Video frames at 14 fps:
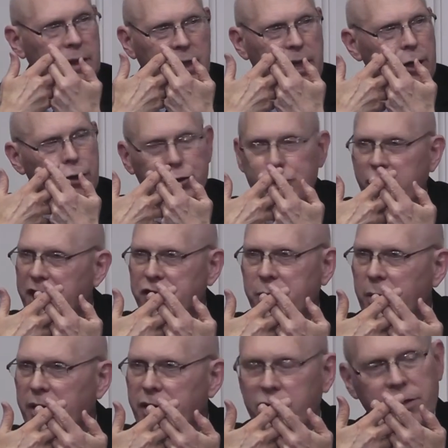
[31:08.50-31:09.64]

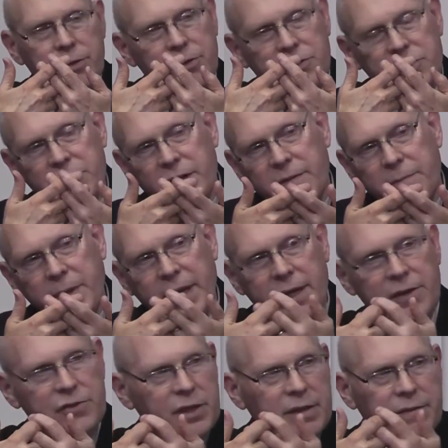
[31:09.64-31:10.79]
interchangeably used, Son of Man
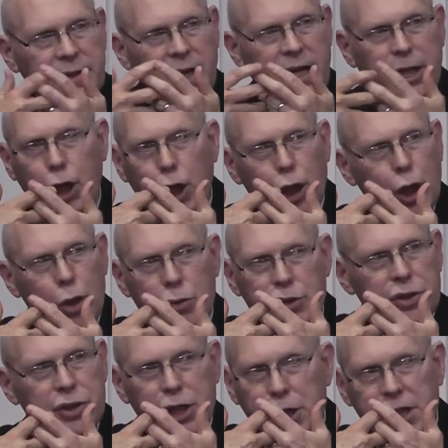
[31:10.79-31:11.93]
and Son of God, in
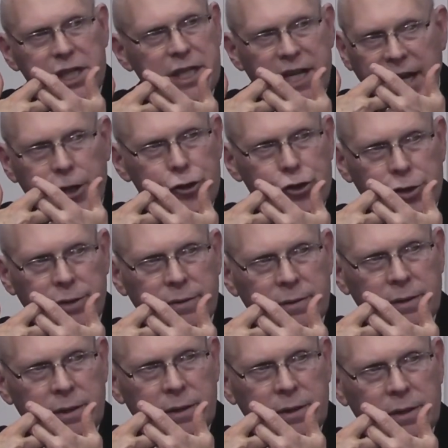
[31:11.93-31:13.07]
close connection.
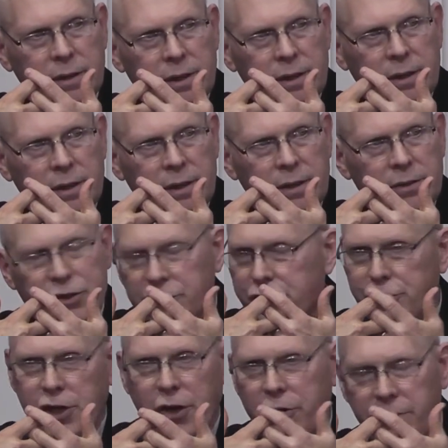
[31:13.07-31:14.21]
Just to
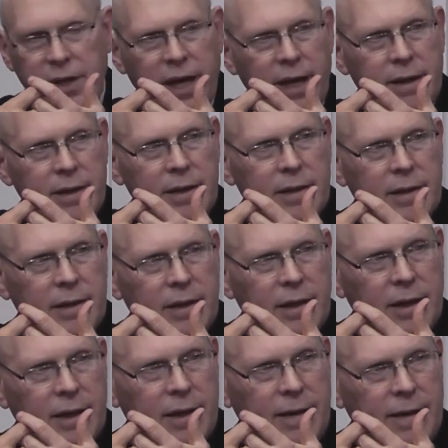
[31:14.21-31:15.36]
show you that,
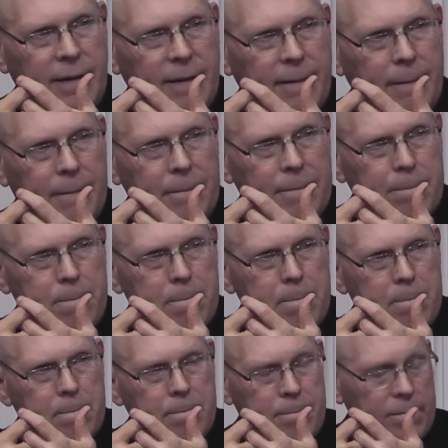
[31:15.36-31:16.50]
uh,
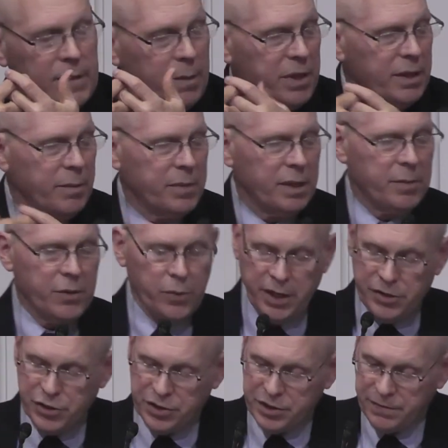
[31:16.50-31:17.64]
let, me, let, let, me
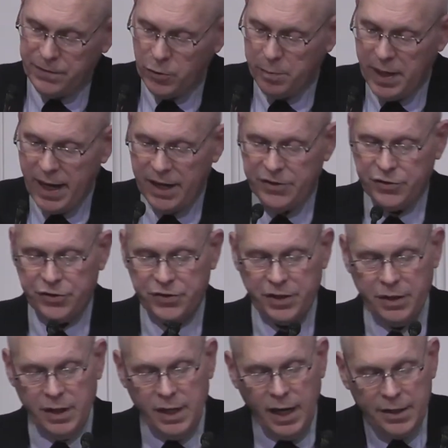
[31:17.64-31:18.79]
read just a few passages.
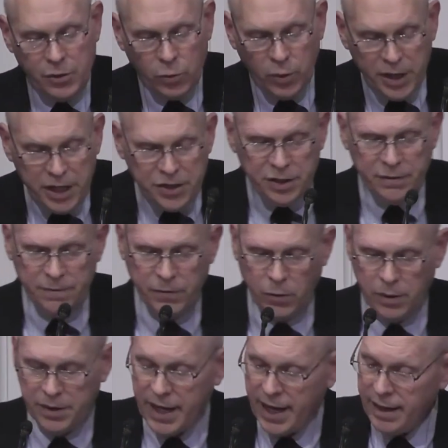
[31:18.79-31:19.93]
And, and the reason
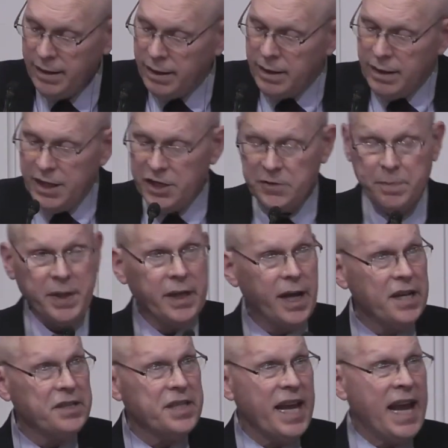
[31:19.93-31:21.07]
for that is
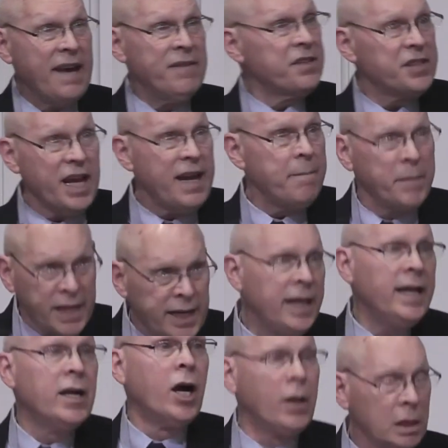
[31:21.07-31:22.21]
because they have the same
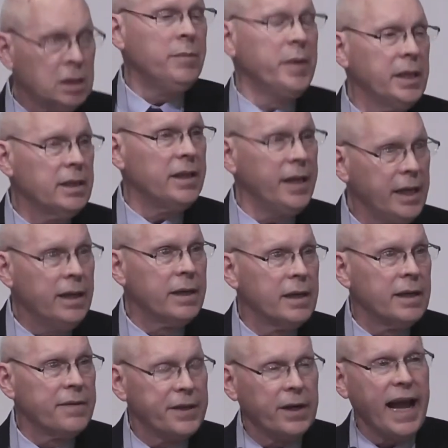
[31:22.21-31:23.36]
meaning. Ultimately,
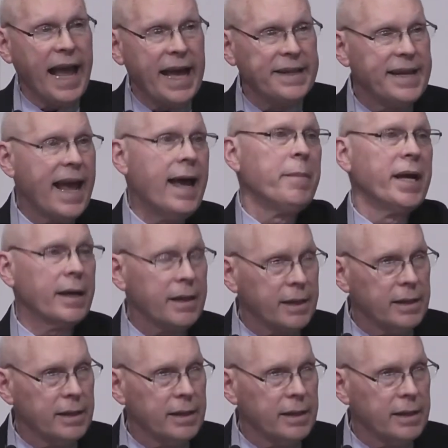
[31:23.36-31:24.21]
they're Adamic